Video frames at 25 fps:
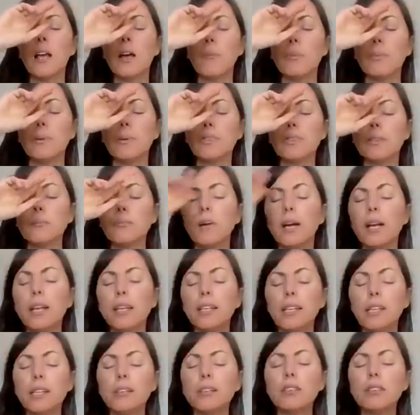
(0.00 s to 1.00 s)
But the
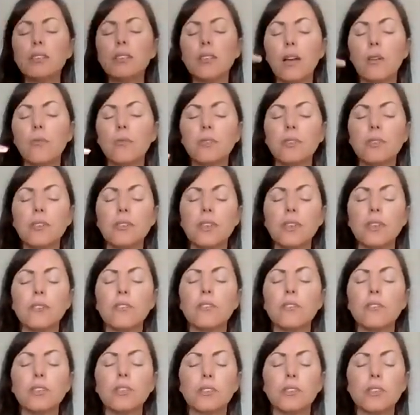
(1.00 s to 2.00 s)
pineal is that
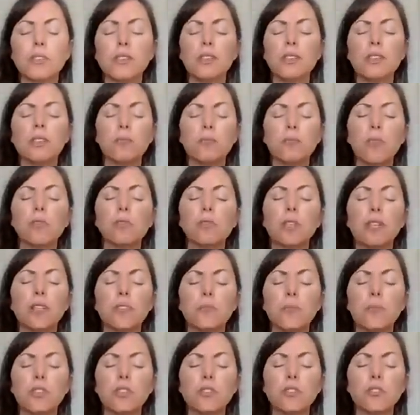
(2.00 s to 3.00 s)
receiver into these
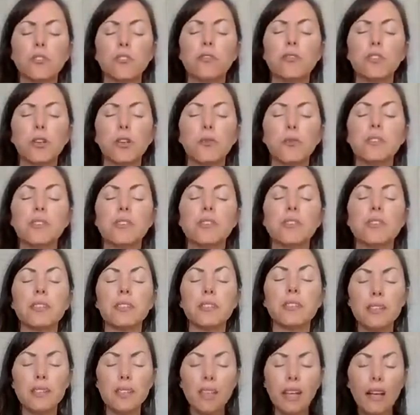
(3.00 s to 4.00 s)
multidimensional frequencies.
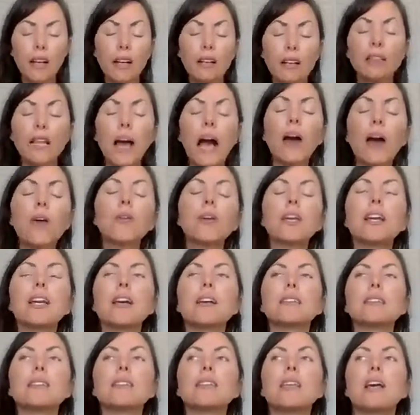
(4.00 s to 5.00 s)
It's like allowing
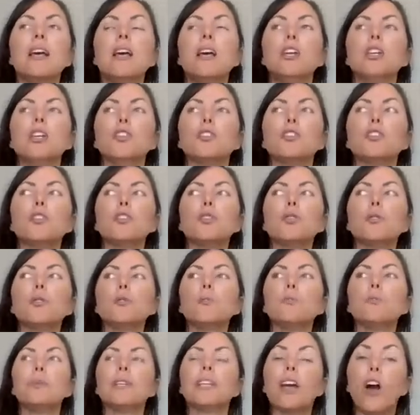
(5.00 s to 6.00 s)
us
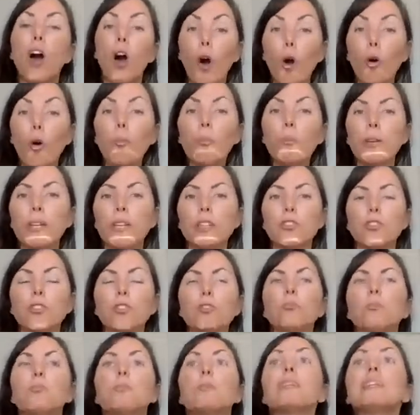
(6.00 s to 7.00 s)
to be open,
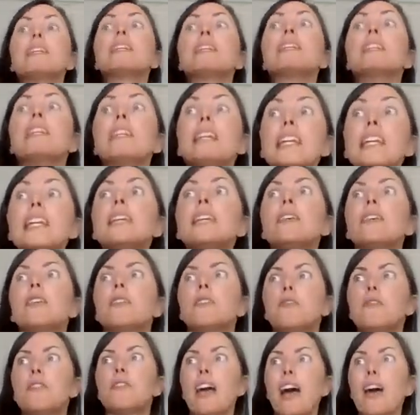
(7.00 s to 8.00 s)
to
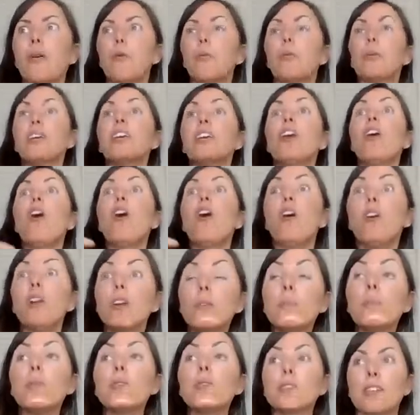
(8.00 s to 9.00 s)
believe that we
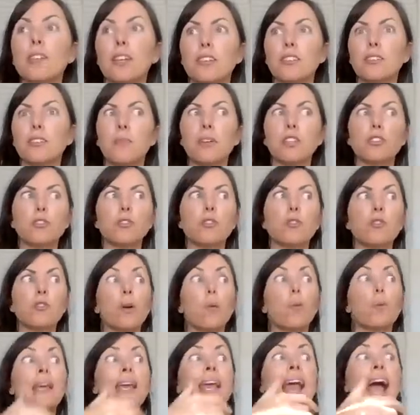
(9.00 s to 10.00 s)
are multidimensional,
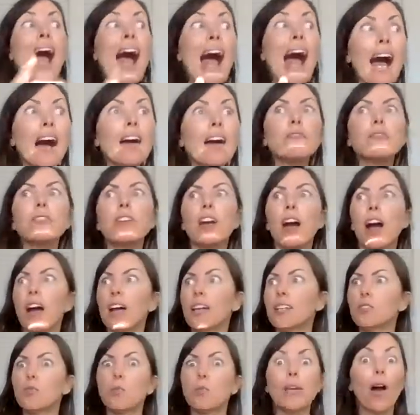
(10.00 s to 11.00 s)
that we have
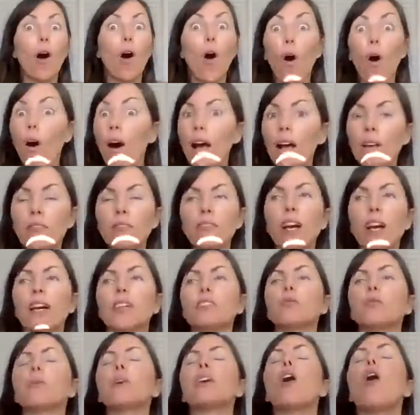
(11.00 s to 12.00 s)
guides. We all have
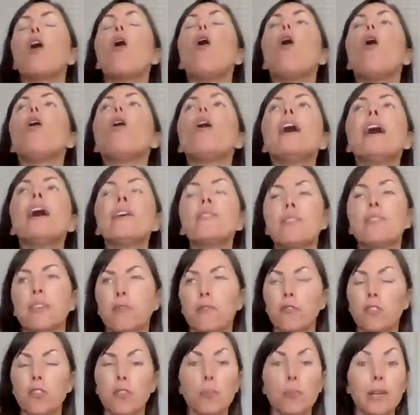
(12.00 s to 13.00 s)
guides. We all have
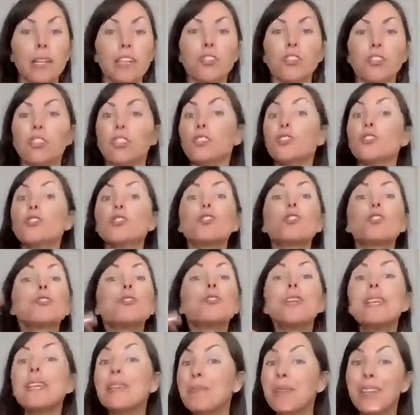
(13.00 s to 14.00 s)
information
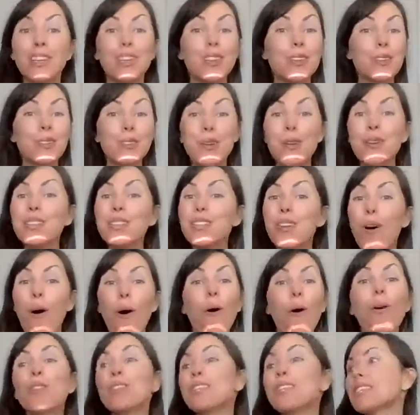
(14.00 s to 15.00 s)
streaming through us
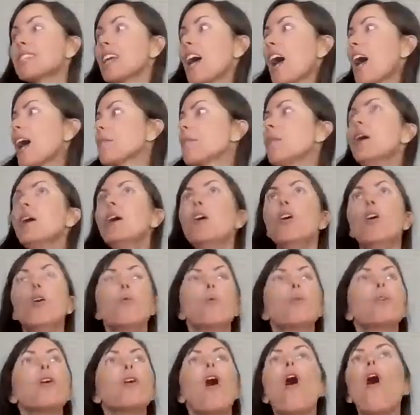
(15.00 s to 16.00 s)
all the time.
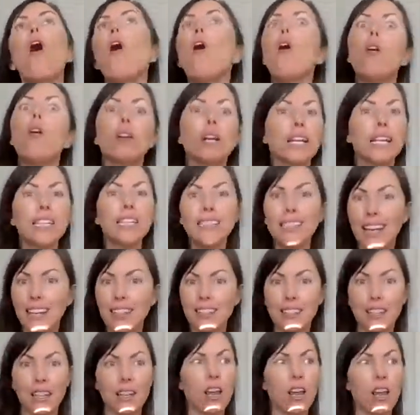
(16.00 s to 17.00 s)
We're all
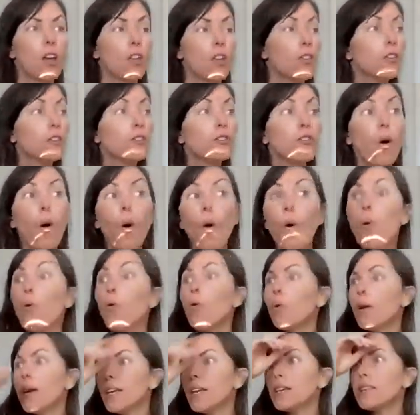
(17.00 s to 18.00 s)
connected. There's
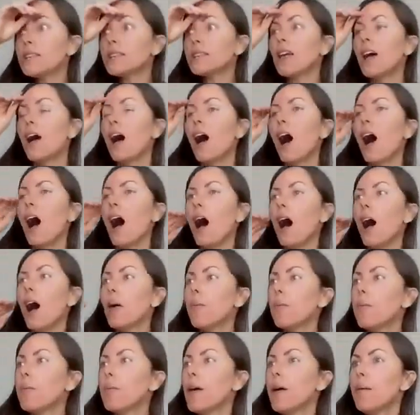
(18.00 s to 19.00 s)
always
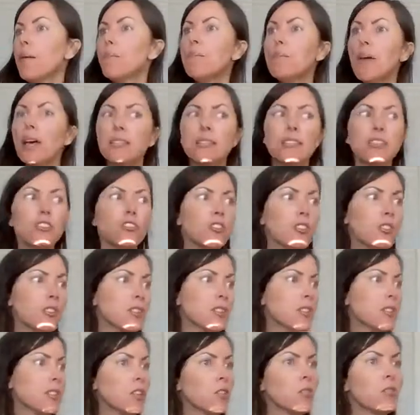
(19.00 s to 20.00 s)
messages and
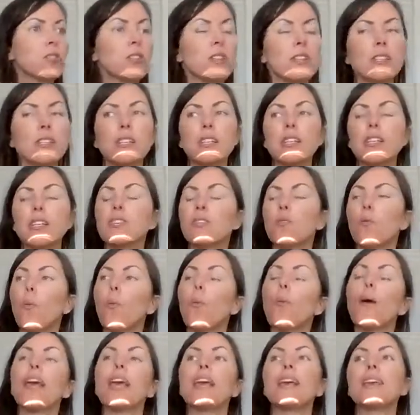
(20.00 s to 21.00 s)
synchronicities and
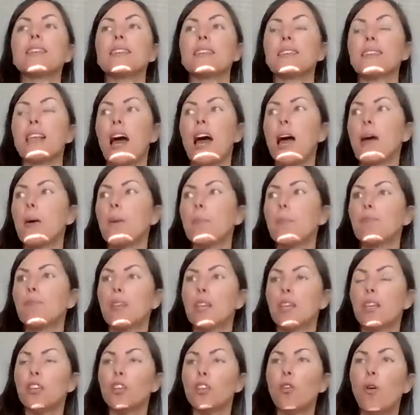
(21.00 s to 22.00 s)
ways that,
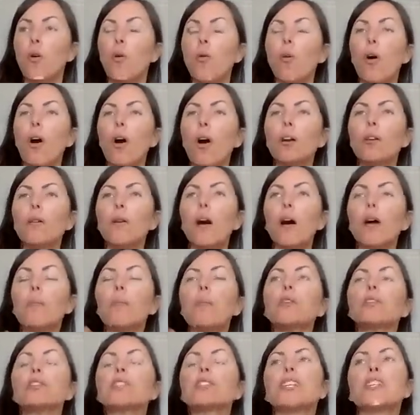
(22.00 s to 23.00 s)
you know, our
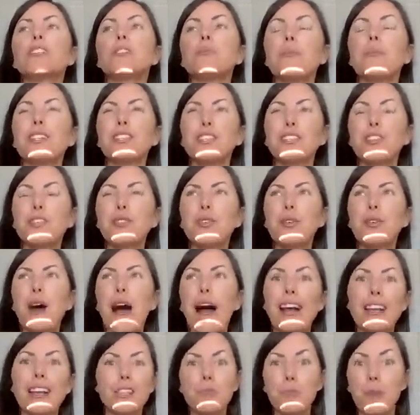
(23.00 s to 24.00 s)
multidimensional
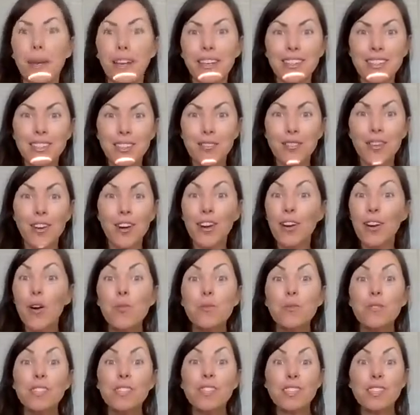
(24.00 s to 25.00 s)
aspects of our
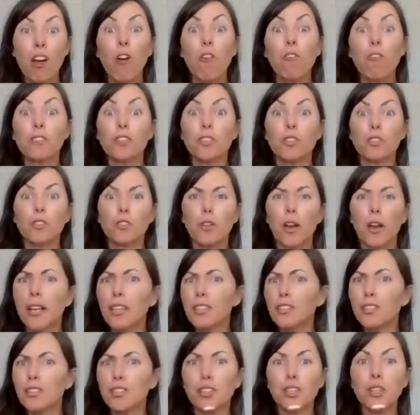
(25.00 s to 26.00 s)
own self is
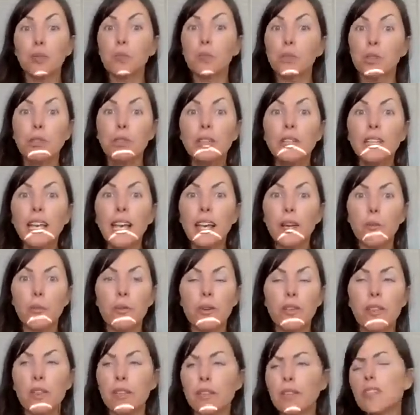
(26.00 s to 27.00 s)
trying to communicate with
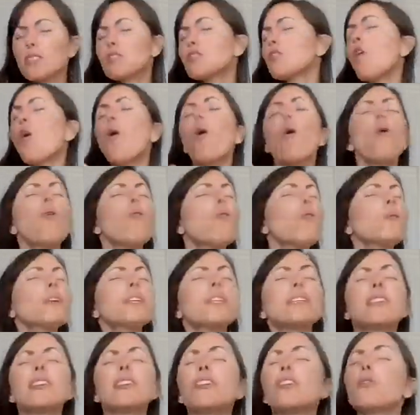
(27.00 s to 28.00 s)
us. It's always
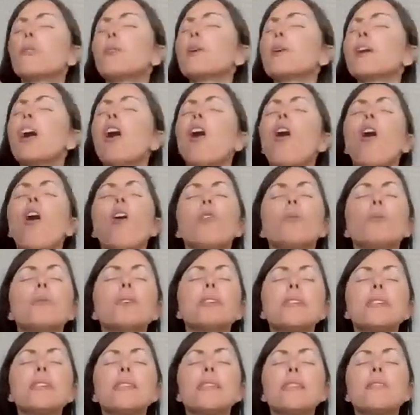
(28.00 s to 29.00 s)
there, and we all
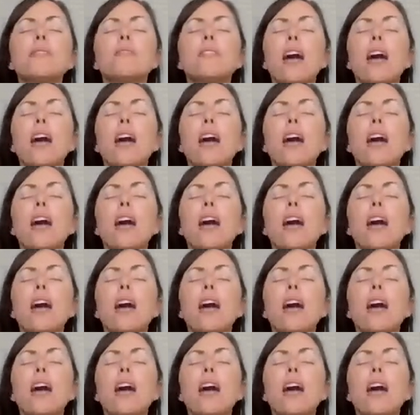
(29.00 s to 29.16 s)
receive